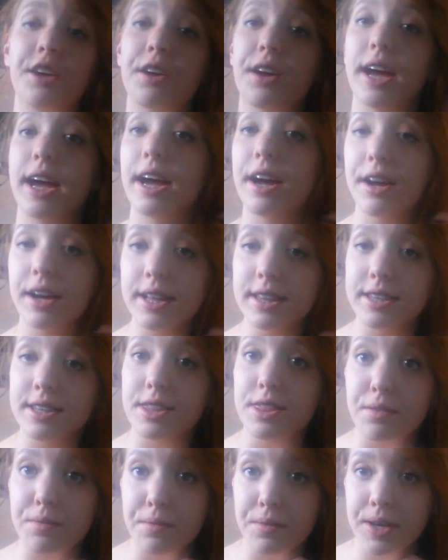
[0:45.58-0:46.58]
your hair into
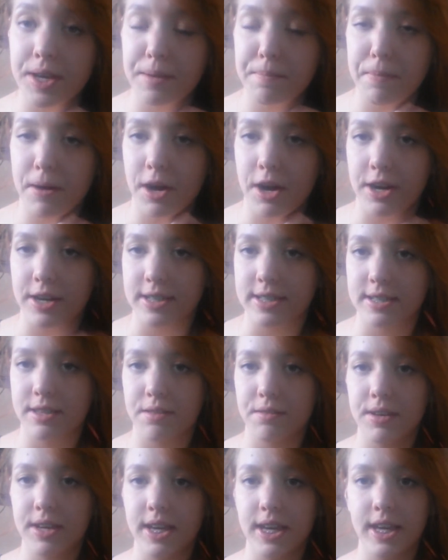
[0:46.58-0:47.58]
three parts,
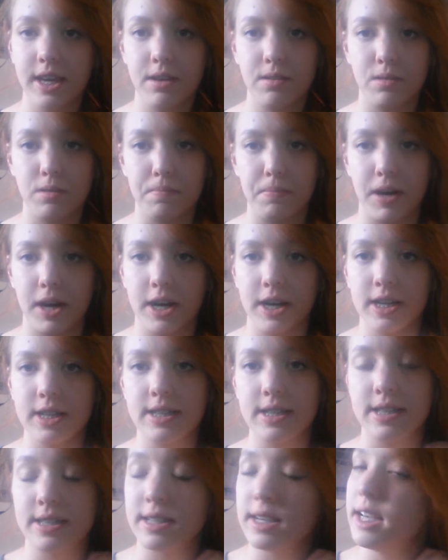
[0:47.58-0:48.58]
three equal
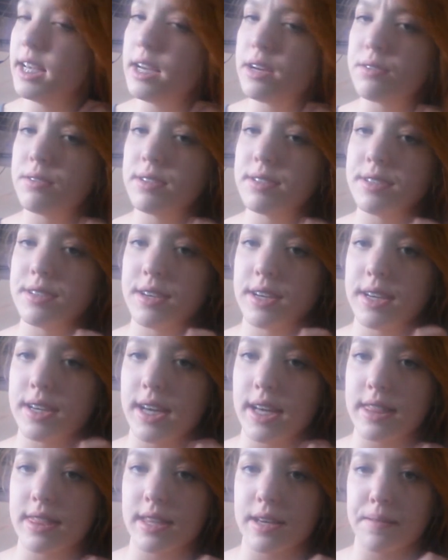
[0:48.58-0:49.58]
parts, as equal as you can
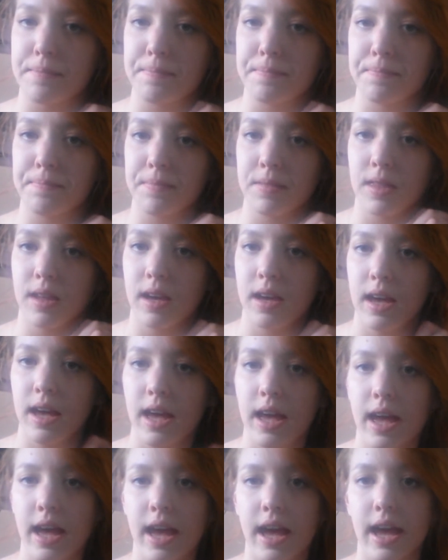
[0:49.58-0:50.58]
get them.
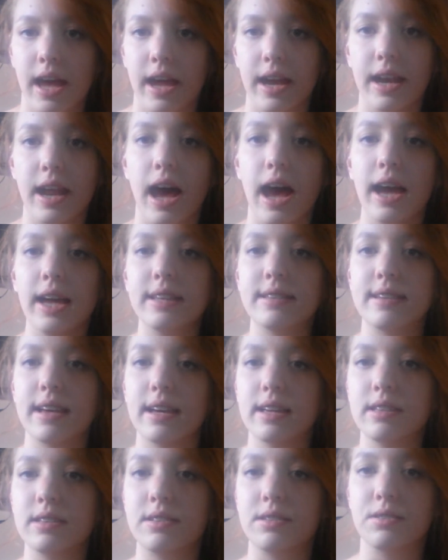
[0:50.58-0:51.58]
And I
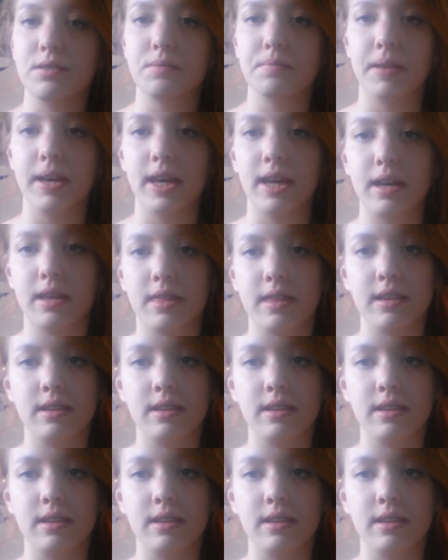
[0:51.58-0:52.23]
tend to make